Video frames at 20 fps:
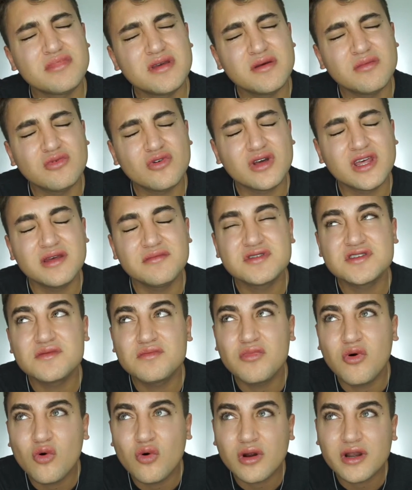people keep
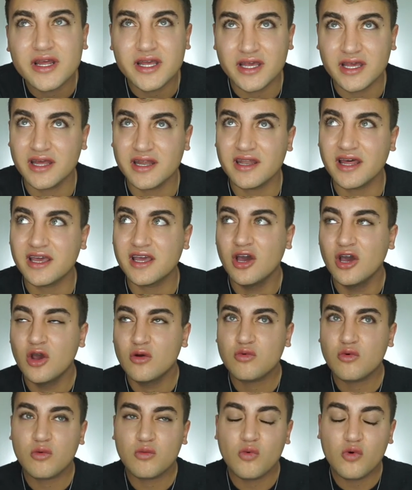supporting and, like,
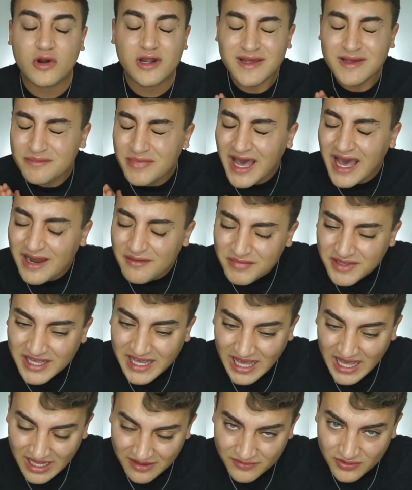rewarding bad
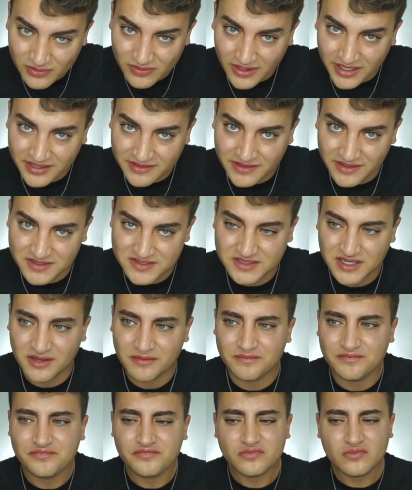behavior like this.
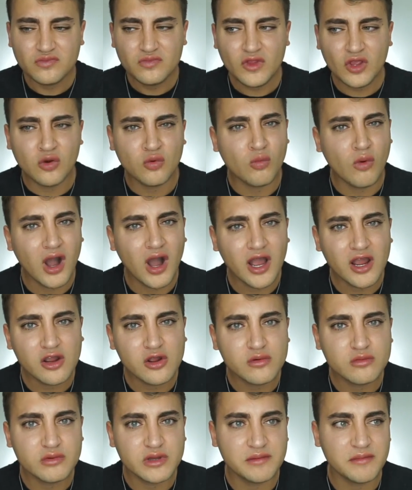Like, why
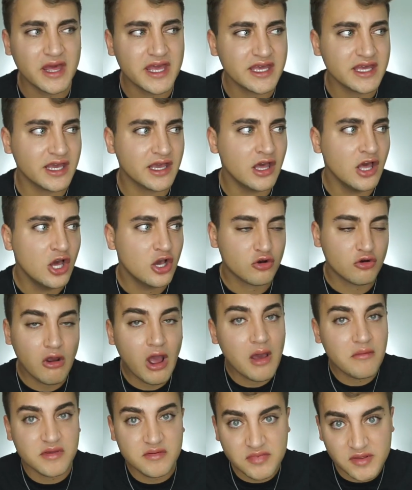are we making
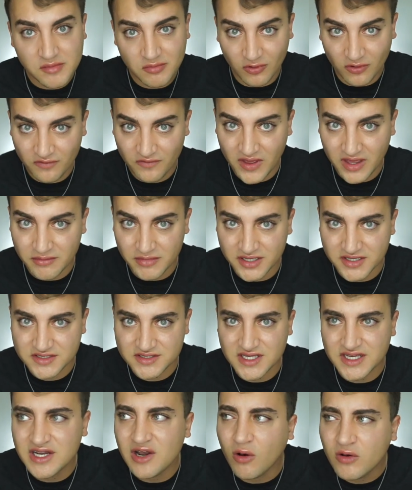crabby people famous?
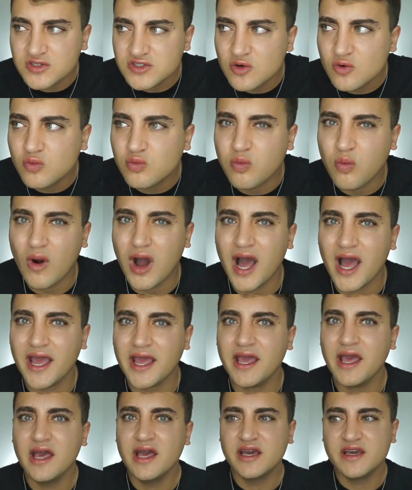And also,
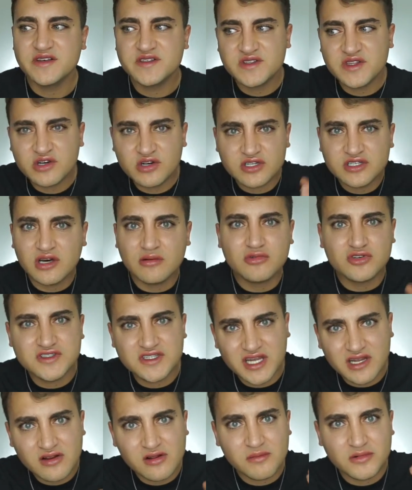why is there a double
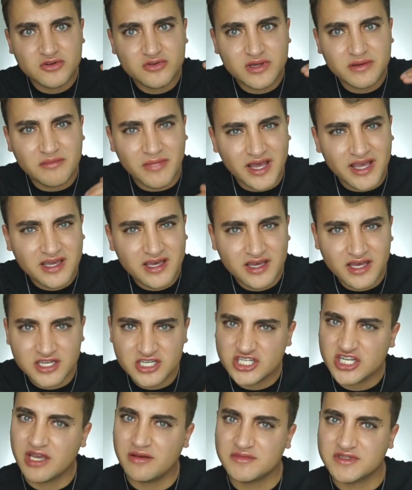standard between Myka and
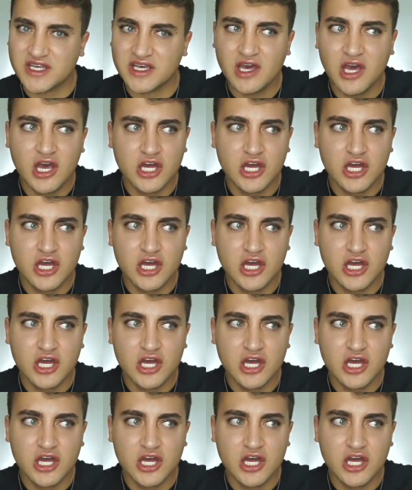James? Like,